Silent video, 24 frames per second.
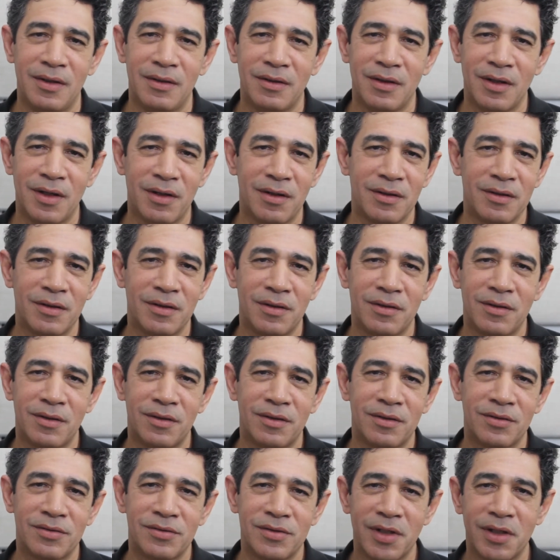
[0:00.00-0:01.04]

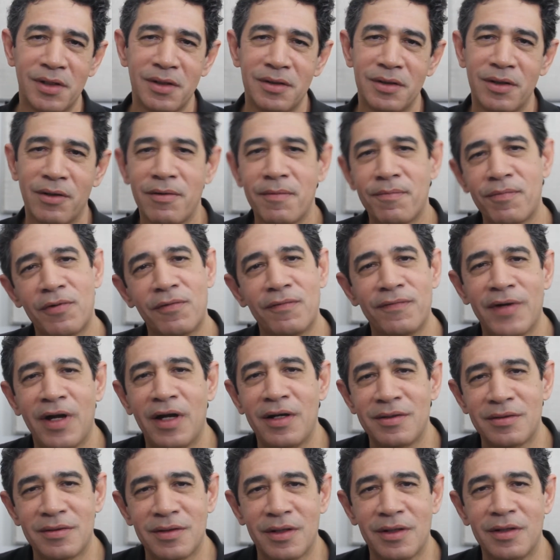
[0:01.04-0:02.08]
You're sitting there
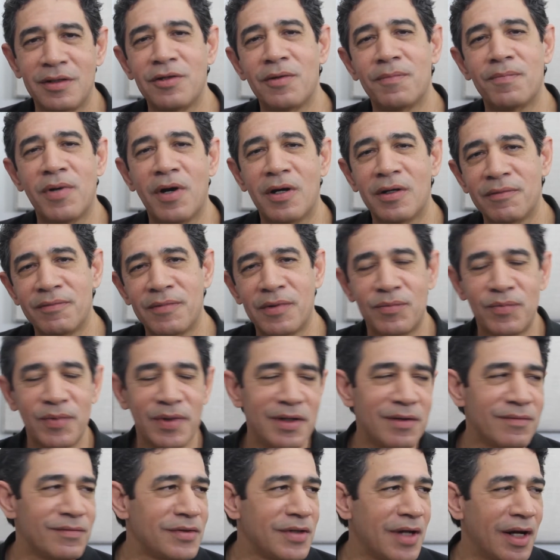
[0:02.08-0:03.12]
improvising, and you're part of a
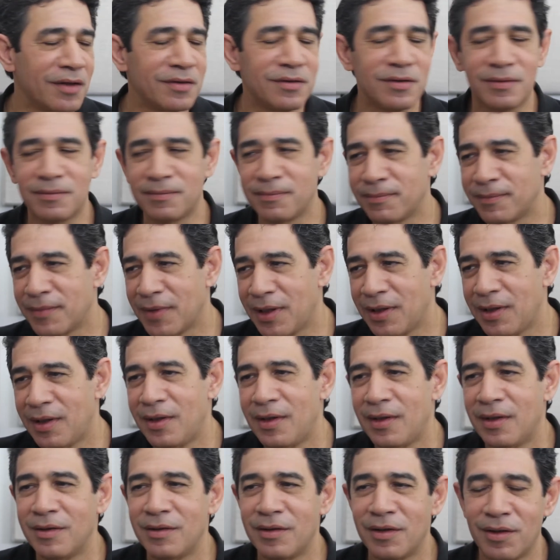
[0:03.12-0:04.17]
rhythm section.
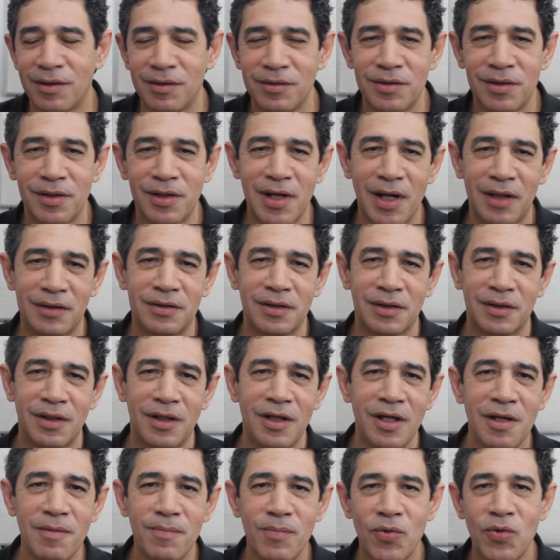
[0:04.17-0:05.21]
You got the
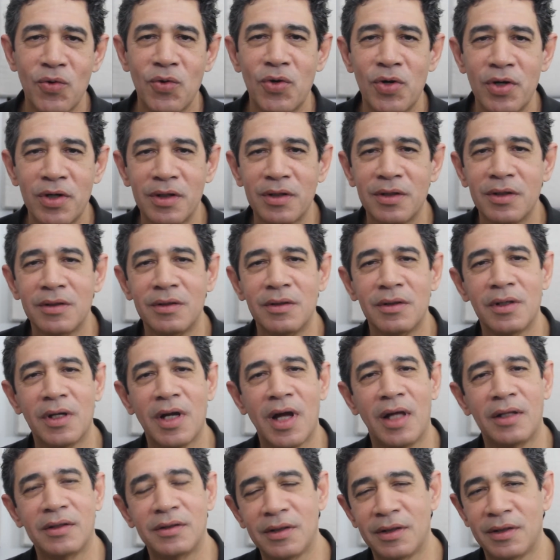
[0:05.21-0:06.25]
keyboard, you
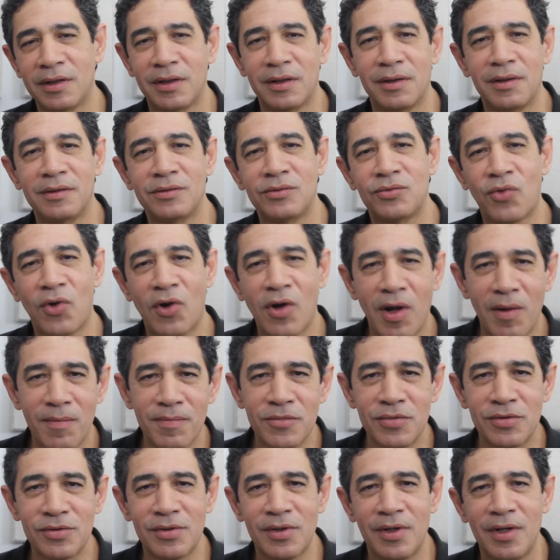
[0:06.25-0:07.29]
got the
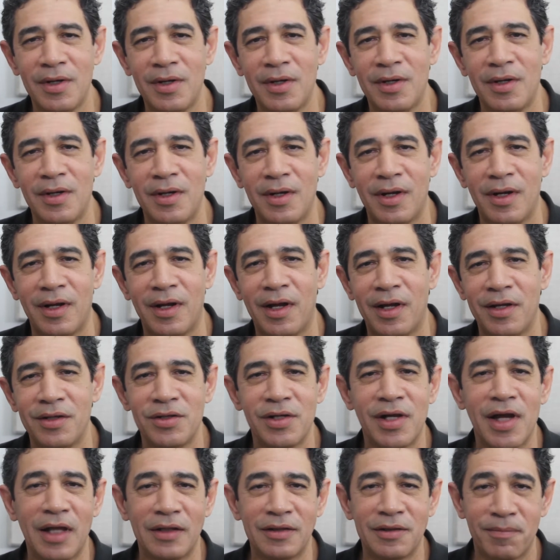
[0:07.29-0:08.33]
drums,
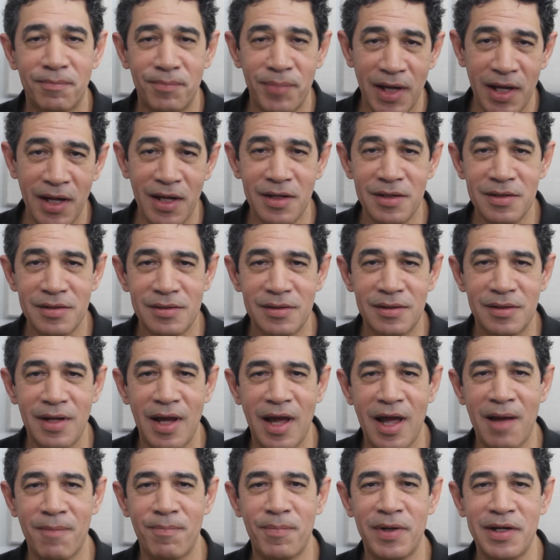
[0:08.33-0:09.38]
you got the bass
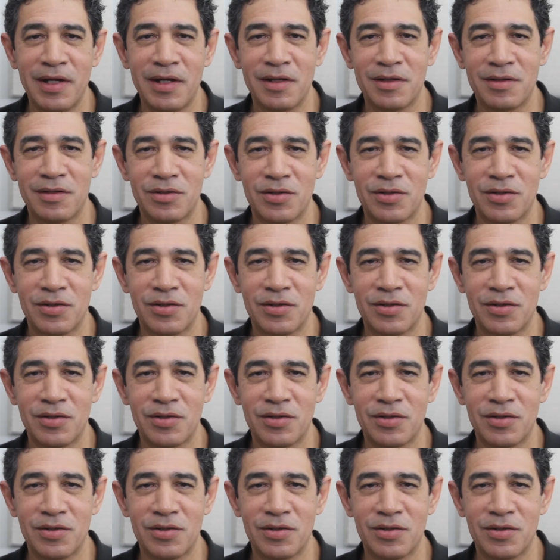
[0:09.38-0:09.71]
happening.